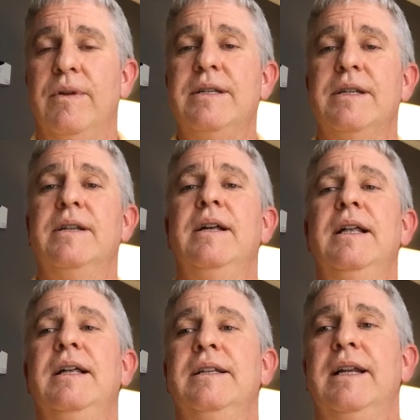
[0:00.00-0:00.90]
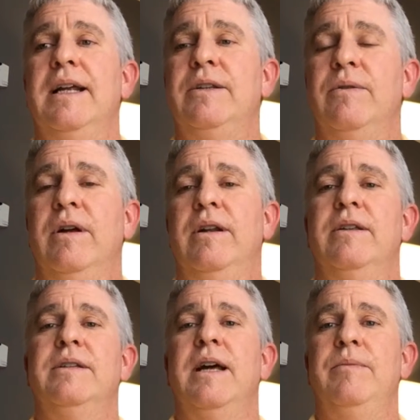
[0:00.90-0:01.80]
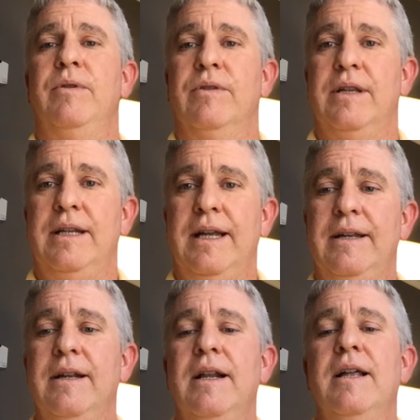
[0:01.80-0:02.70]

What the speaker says: reason, then I do it another time during the day.